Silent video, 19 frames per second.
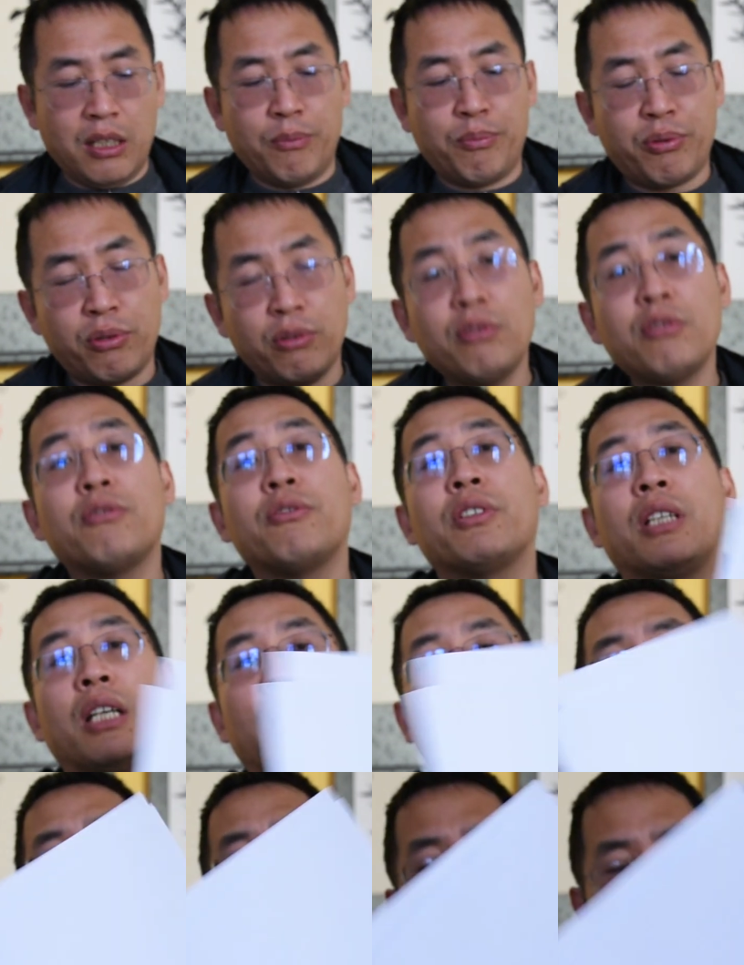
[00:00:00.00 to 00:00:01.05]

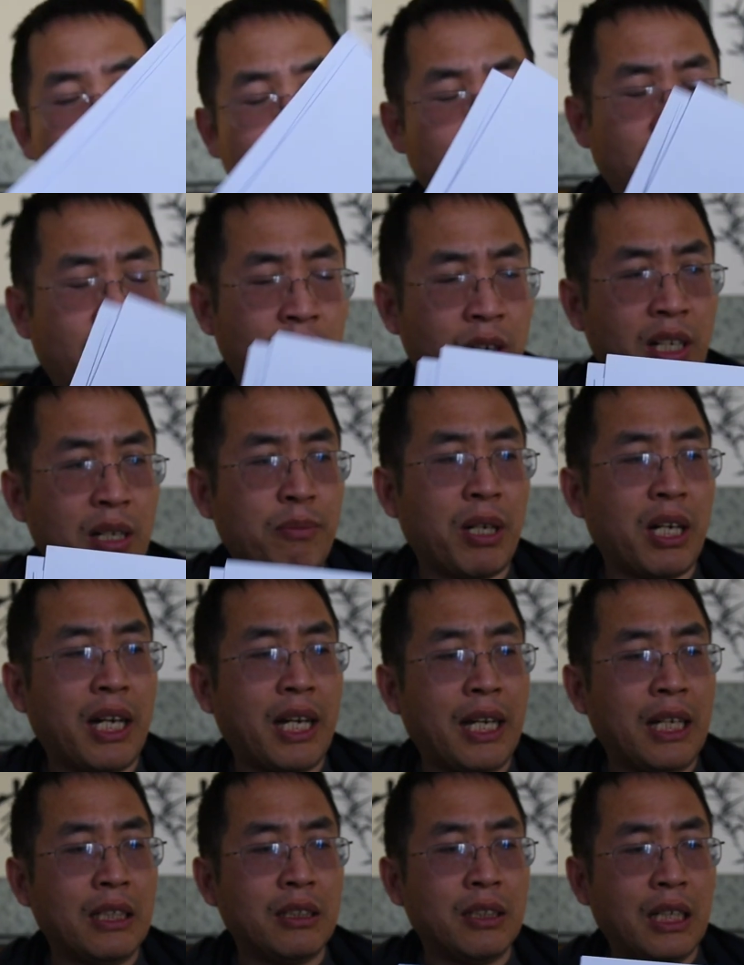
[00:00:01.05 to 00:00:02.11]
proved not only
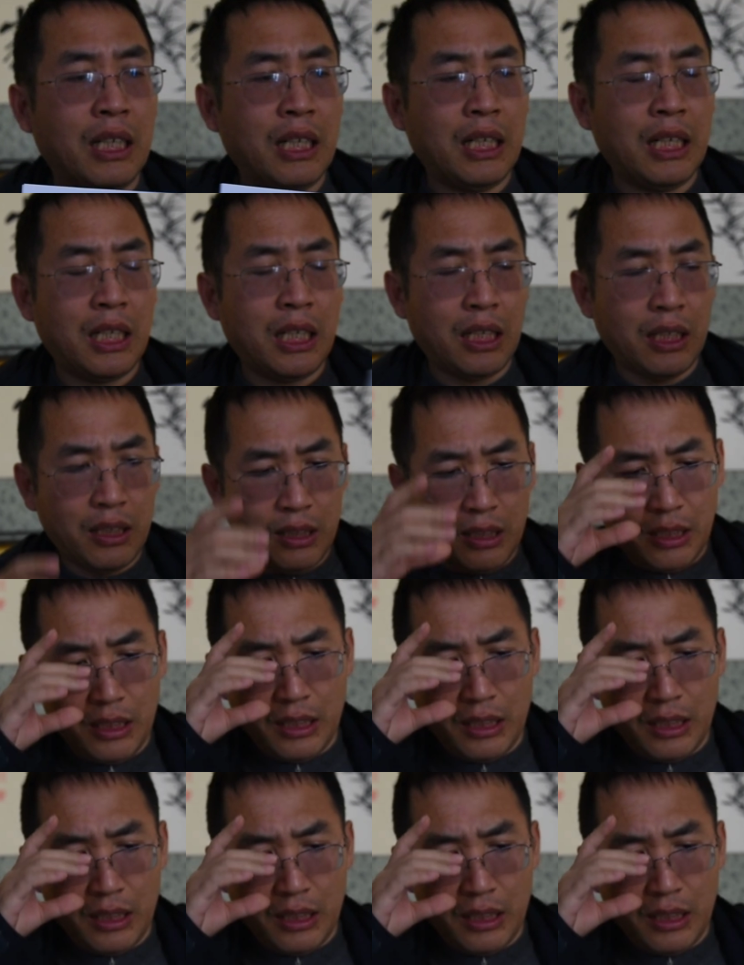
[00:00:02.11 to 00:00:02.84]
by the